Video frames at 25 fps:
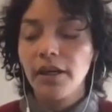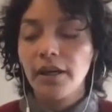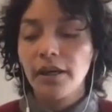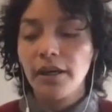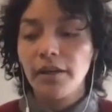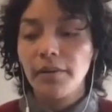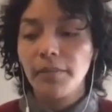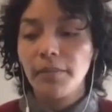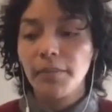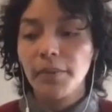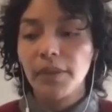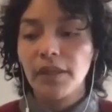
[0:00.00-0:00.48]

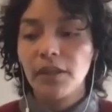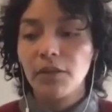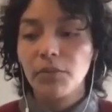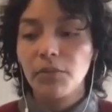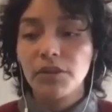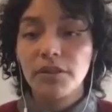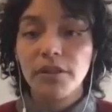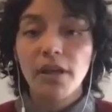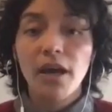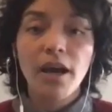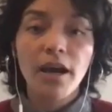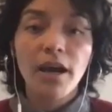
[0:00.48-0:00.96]
um, he
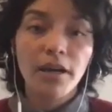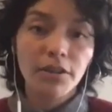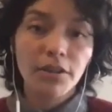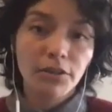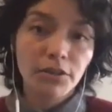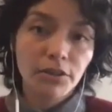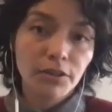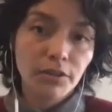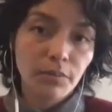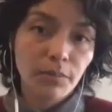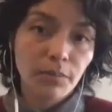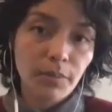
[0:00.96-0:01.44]
was
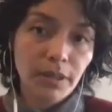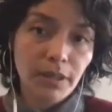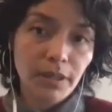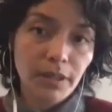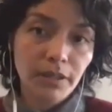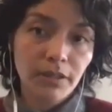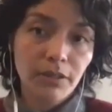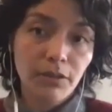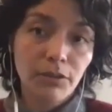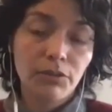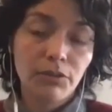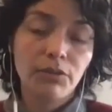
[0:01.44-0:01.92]
hired
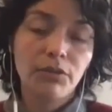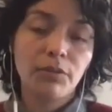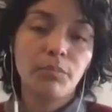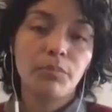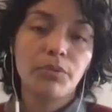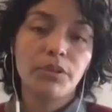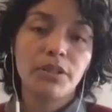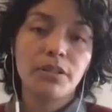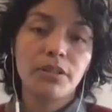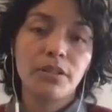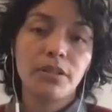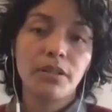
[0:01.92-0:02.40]
by the
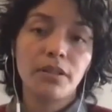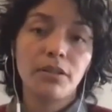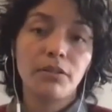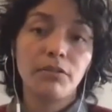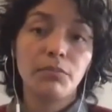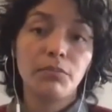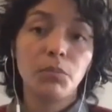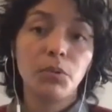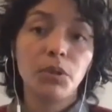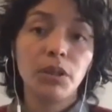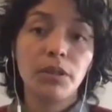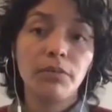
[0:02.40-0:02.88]
third president
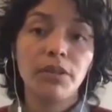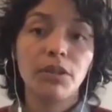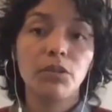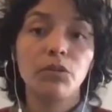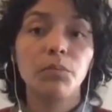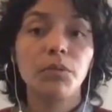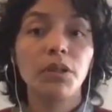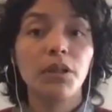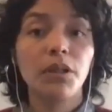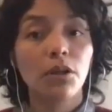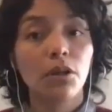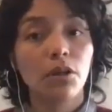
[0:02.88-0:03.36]
of Bolivia
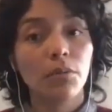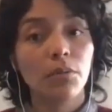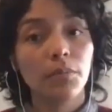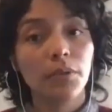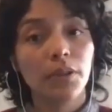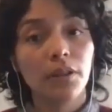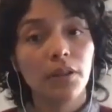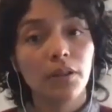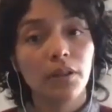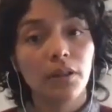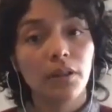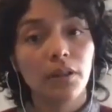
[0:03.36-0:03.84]
to
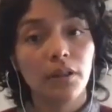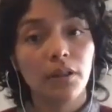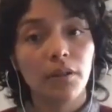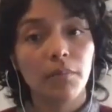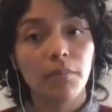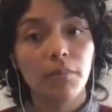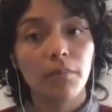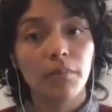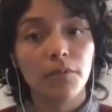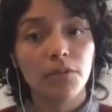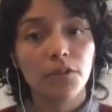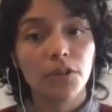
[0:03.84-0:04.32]
become
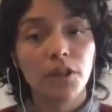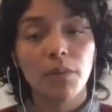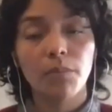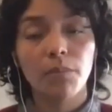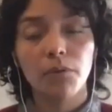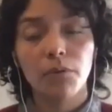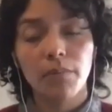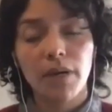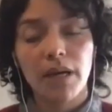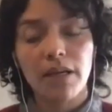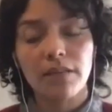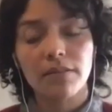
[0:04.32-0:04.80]
the
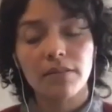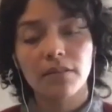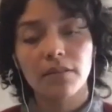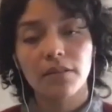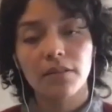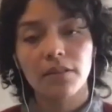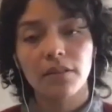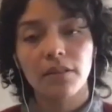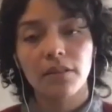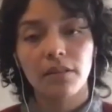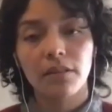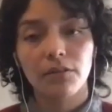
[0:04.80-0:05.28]
chapel
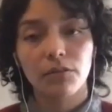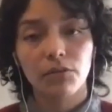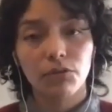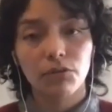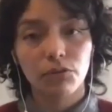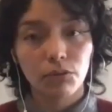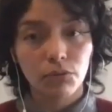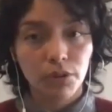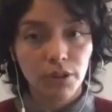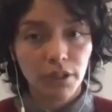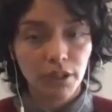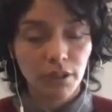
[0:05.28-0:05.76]
master in
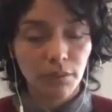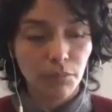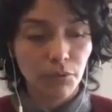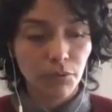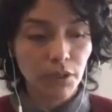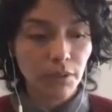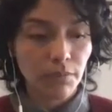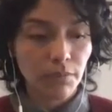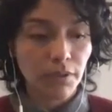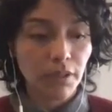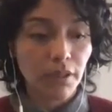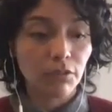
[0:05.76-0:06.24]
Sucre,
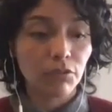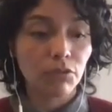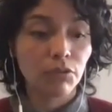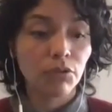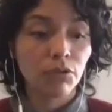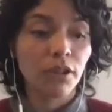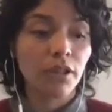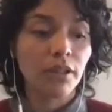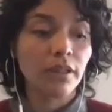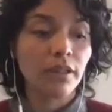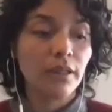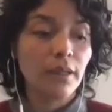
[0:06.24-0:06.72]
Bolivia.
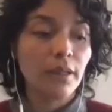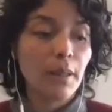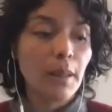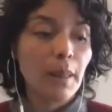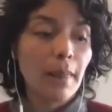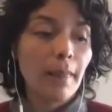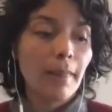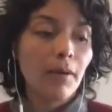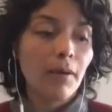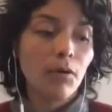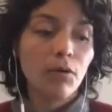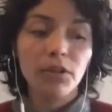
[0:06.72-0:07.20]
So then
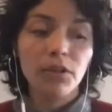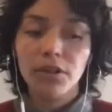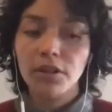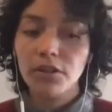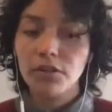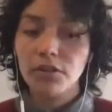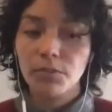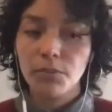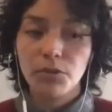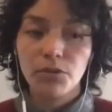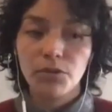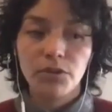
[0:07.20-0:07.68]
all
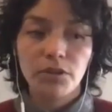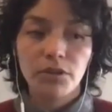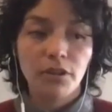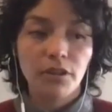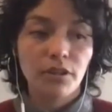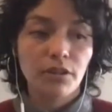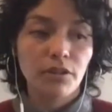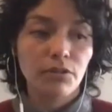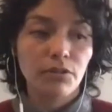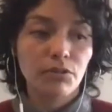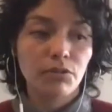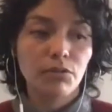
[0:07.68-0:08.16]
his
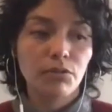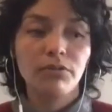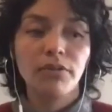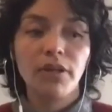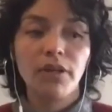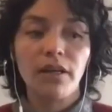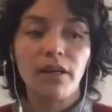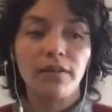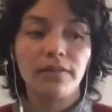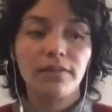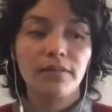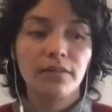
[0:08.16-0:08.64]
music
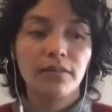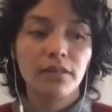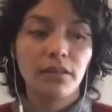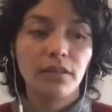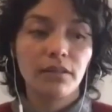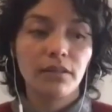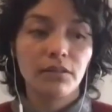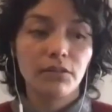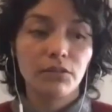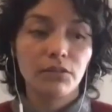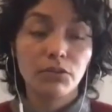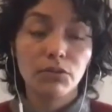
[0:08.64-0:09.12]
survives
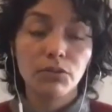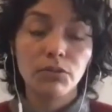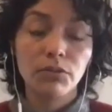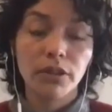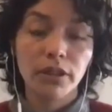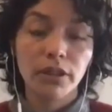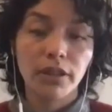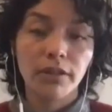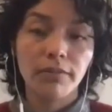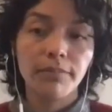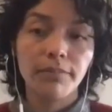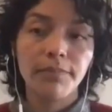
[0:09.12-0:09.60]
in
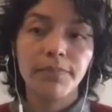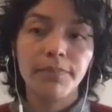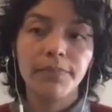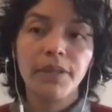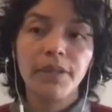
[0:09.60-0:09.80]
Sucre.